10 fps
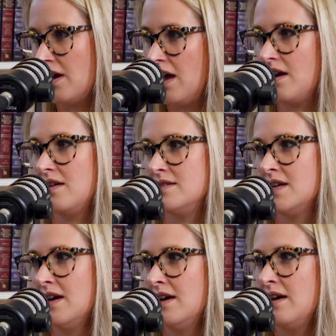And
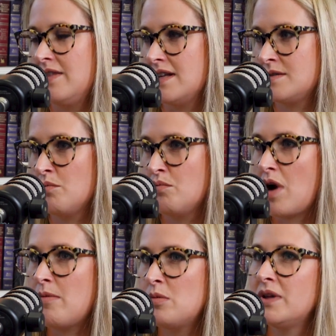that's
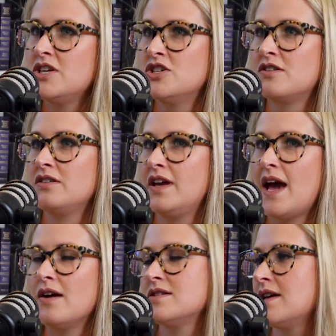probably generally
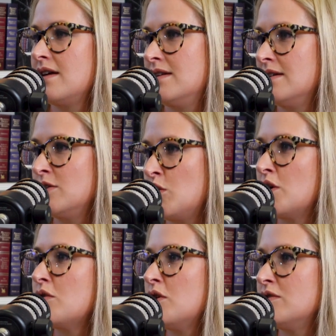outside the
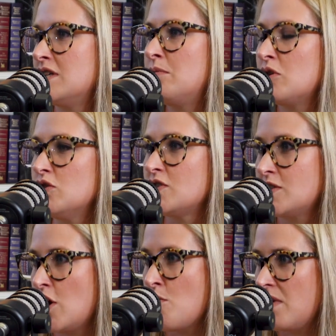quote-unquote typical
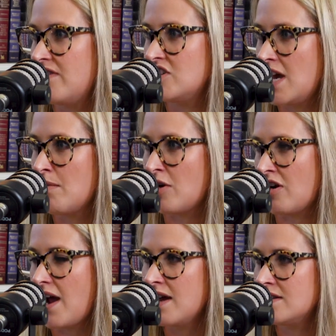scope of a chamber,
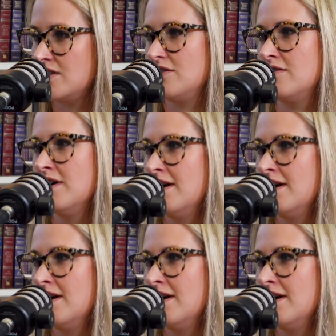right, to